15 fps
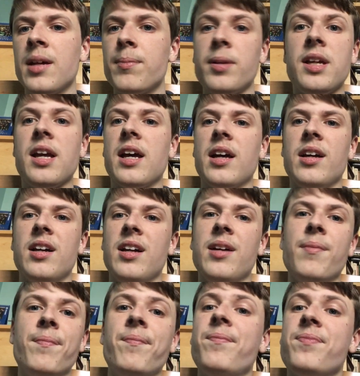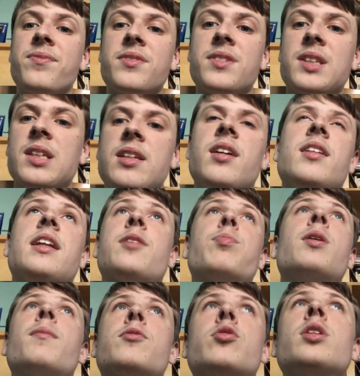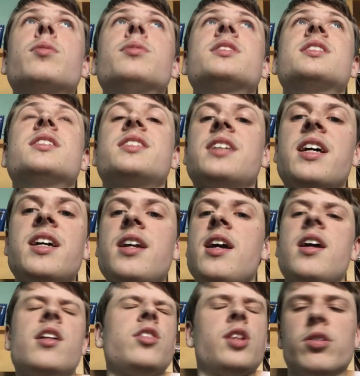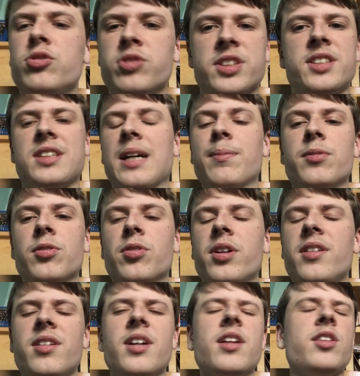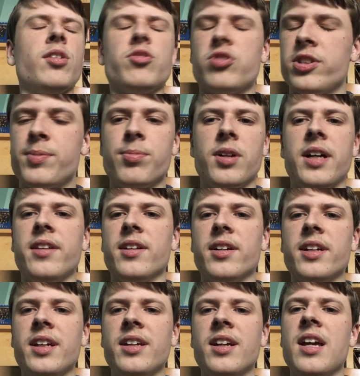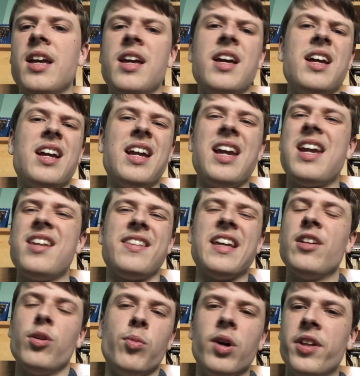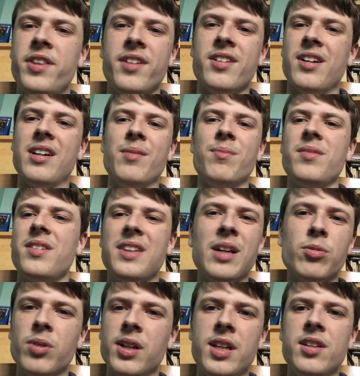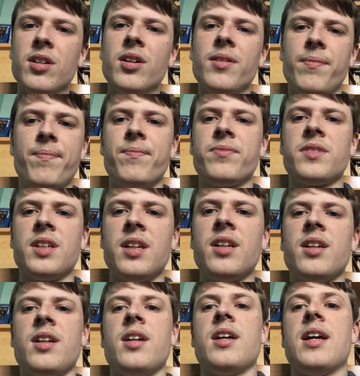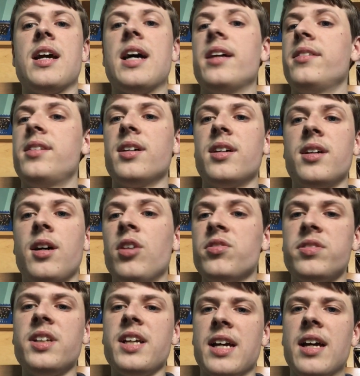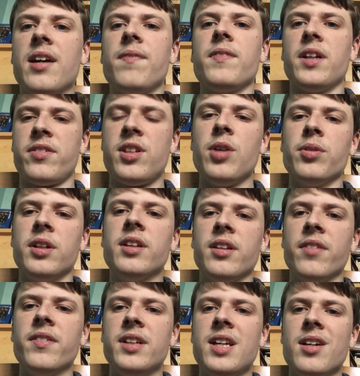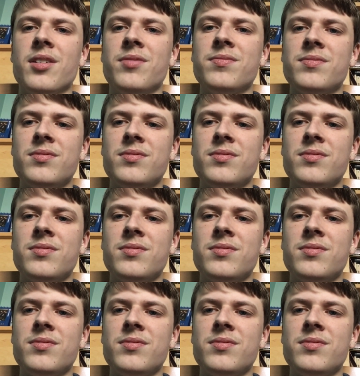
But yeah, that's pretty much all I wanted to say. Don't trust Skeptoid. Don't trust Brian Dunning. They're not worth your time. They're really not. And hopefully, yeah, I'll see you on another video.